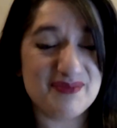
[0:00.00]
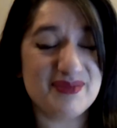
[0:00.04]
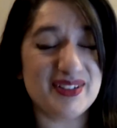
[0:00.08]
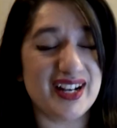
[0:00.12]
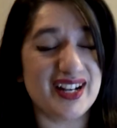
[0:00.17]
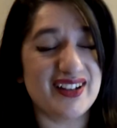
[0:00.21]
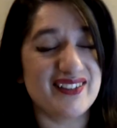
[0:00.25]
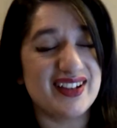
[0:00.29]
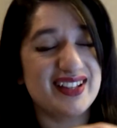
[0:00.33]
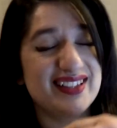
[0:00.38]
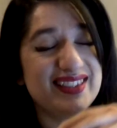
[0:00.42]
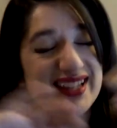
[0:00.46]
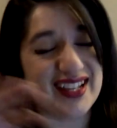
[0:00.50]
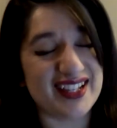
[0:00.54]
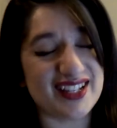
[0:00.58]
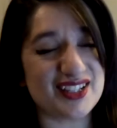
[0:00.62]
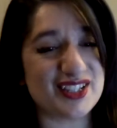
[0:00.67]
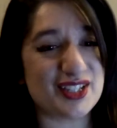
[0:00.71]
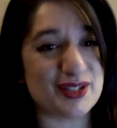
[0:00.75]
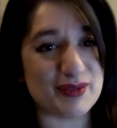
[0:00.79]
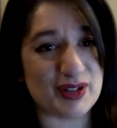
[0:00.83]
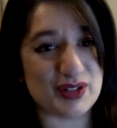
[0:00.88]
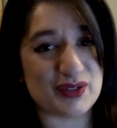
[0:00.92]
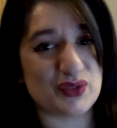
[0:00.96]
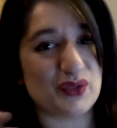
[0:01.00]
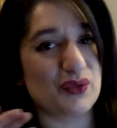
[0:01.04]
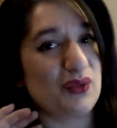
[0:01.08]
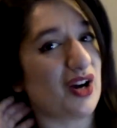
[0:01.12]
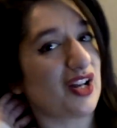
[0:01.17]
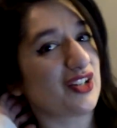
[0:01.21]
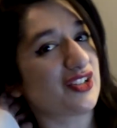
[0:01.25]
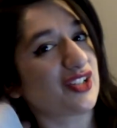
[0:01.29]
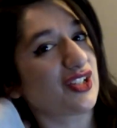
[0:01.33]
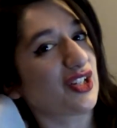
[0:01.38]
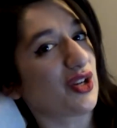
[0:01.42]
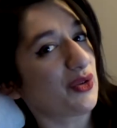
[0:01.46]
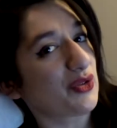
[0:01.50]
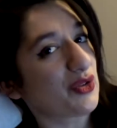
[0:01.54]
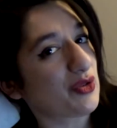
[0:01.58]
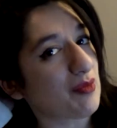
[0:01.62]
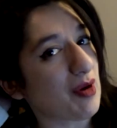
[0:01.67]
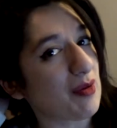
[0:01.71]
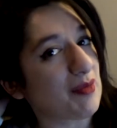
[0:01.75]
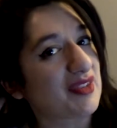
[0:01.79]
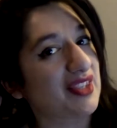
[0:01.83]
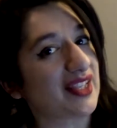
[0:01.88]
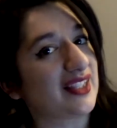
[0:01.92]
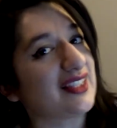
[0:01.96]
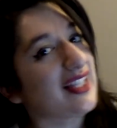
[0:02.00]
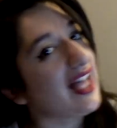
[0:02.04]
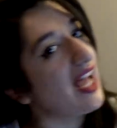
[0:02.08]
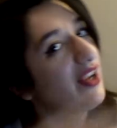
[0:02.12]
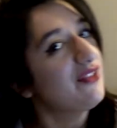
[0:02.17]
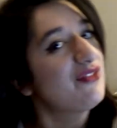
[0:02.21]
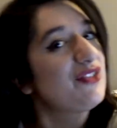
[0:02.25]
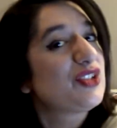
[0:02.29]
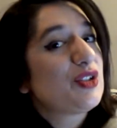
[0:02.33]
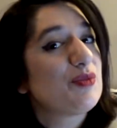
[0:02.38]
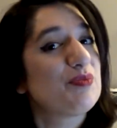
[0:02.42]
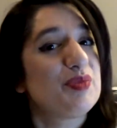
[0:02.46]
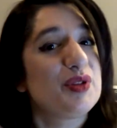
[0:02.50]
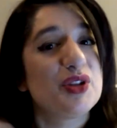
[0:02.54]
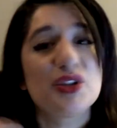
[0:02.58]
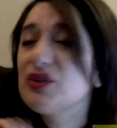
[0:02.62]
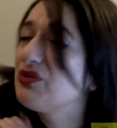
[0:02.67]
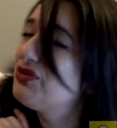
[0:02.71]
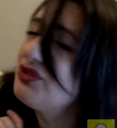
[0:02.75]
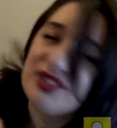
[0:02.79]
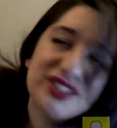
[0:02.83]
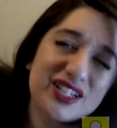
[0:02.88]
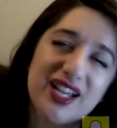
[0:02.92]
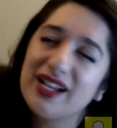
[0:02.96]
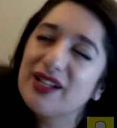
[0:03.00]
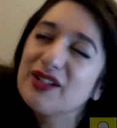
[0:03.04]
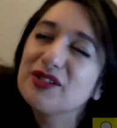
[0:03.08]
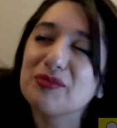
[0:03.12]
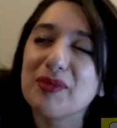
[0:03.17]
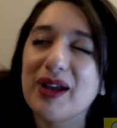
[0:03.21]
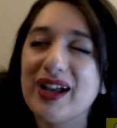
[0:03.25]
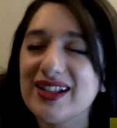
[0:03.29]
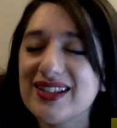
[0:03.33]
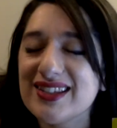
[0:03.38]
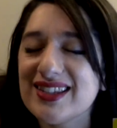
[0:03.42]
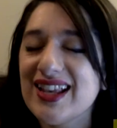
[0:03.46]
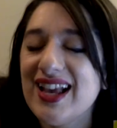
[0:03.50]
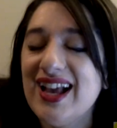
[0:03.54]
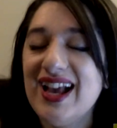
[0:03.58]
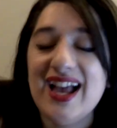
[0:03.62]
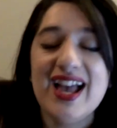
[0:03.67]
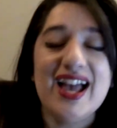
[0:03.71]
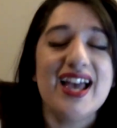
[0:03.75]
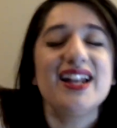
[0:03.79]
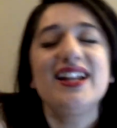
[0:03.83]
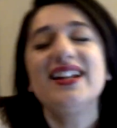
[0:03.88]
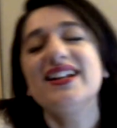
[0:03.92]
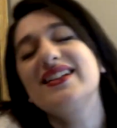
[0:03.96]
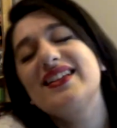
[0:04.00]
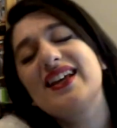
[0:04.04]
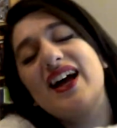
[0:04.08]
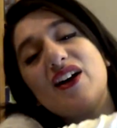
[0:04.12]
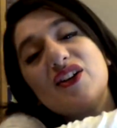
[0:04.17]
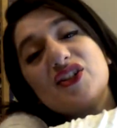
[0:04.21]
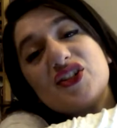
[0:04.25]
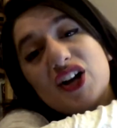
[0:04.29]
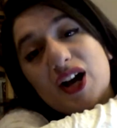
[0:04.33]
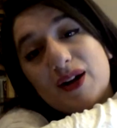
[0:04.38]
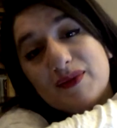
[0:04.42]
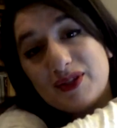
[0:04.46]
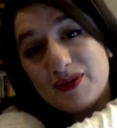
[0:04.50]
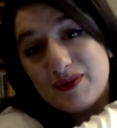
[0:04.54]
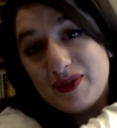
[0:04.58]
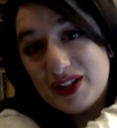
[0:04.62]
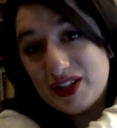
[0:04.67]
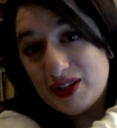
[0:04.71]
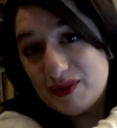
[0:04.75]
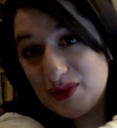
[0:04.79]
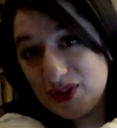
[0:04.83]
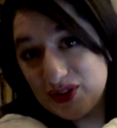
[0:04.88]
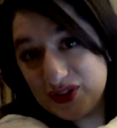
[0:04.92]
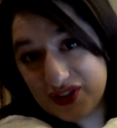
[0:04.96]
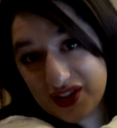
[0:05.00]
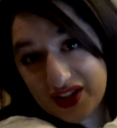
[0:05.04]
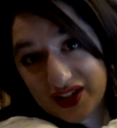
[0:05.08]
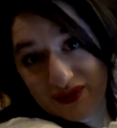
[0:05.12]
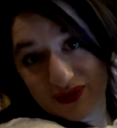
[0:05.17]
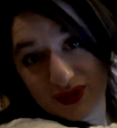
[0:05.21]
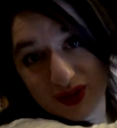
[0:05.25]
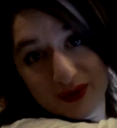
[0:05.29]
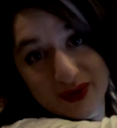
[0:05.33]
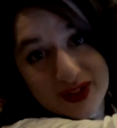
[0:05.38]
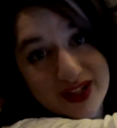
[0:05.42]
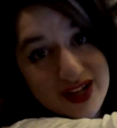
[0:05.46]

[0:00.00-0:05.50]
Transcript: But anyway, thank you so much for watching, and always remember that life is a beautiful tangled mess, and it is our job to make the most out of what we